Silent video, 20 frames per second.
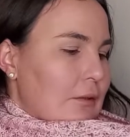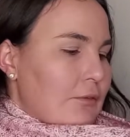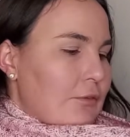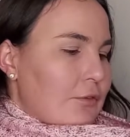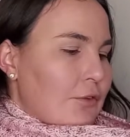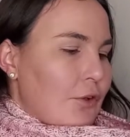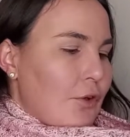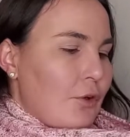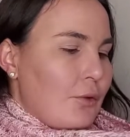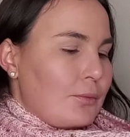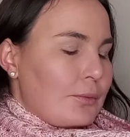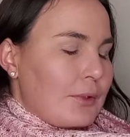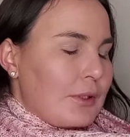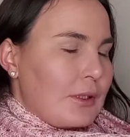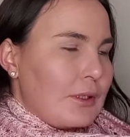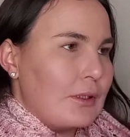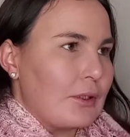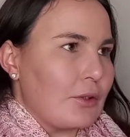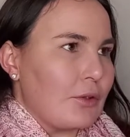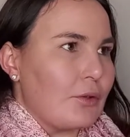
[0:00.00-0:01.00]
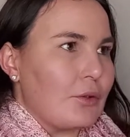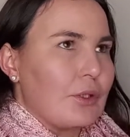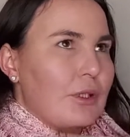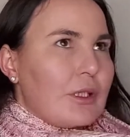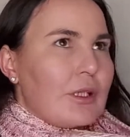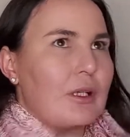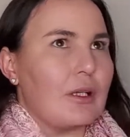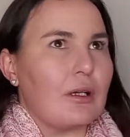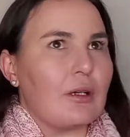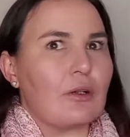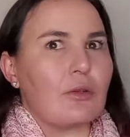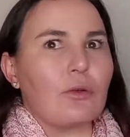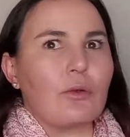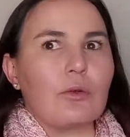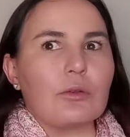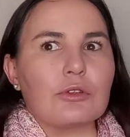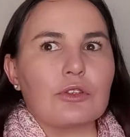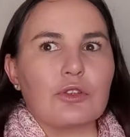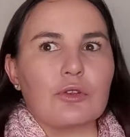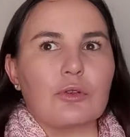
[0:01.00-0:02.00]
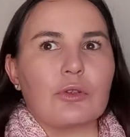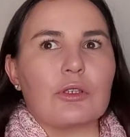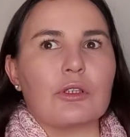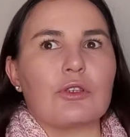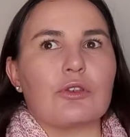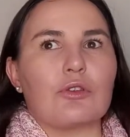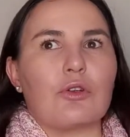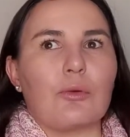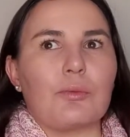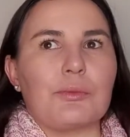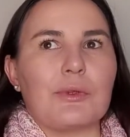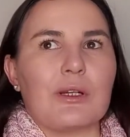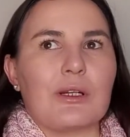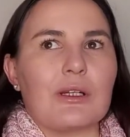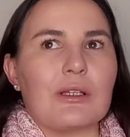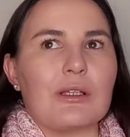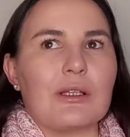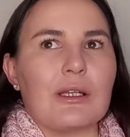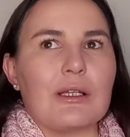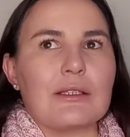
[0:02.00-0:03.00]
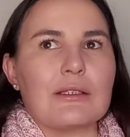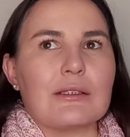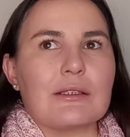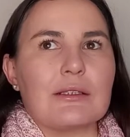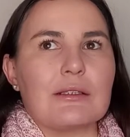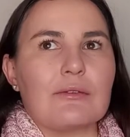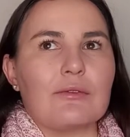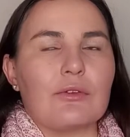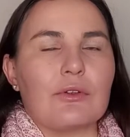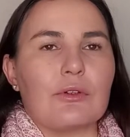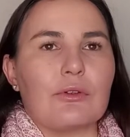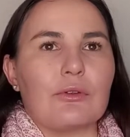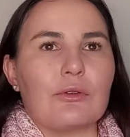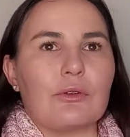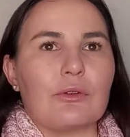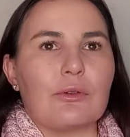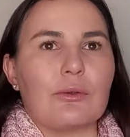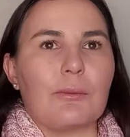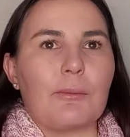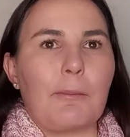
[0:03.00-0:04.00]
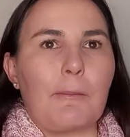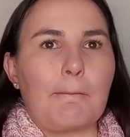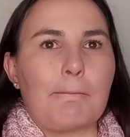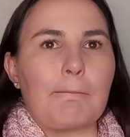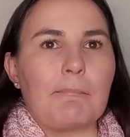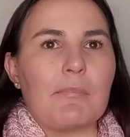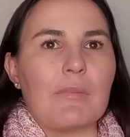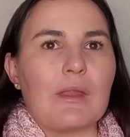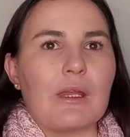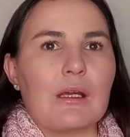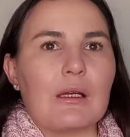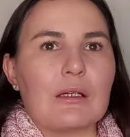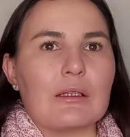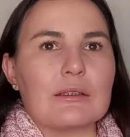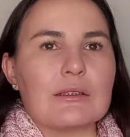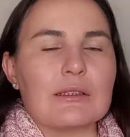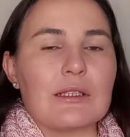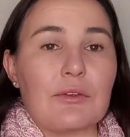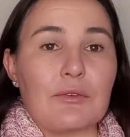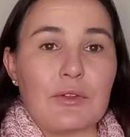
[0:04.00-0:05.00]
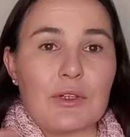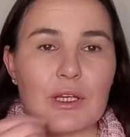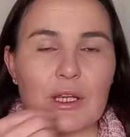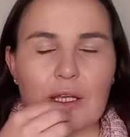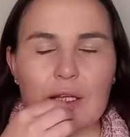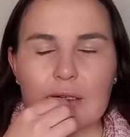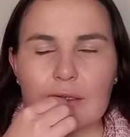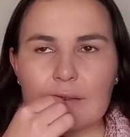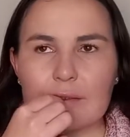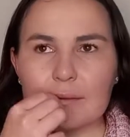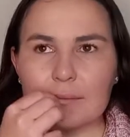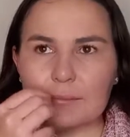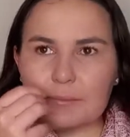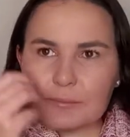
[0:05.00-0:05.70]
from the Cordelia cold shoulder top that I tested for Stephanie Erin.